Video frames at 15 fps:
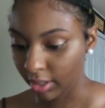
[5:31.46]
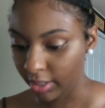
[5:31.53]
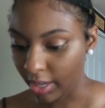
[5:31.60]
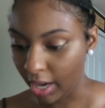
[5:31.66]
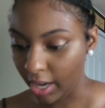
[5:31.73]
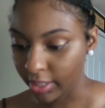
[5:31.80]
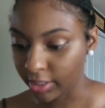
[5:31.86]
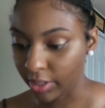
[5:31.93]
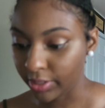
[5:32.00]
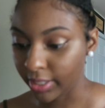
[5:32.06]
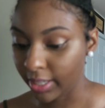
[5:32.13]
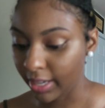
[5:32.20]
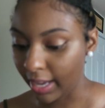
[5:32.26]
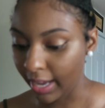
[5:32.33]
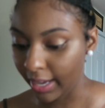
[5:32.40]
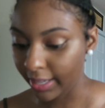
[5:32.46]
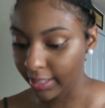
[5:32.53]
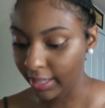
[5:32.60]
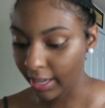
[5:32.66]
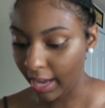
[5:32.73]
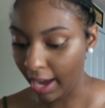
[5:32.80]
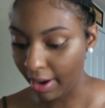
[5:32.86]
Yeah, so
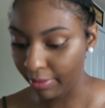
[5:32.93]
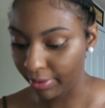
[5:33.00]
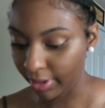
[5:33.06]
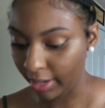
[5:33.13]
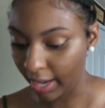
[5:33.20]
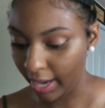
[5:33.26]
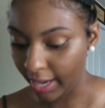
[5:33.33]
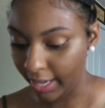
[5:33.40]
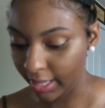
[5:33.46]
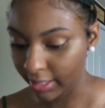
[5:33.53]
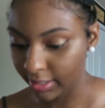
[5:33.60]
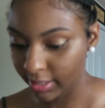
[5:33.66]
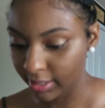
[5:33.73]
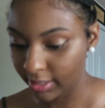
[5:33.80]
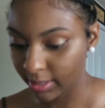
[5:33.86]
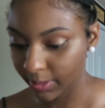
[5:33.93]
today I realized.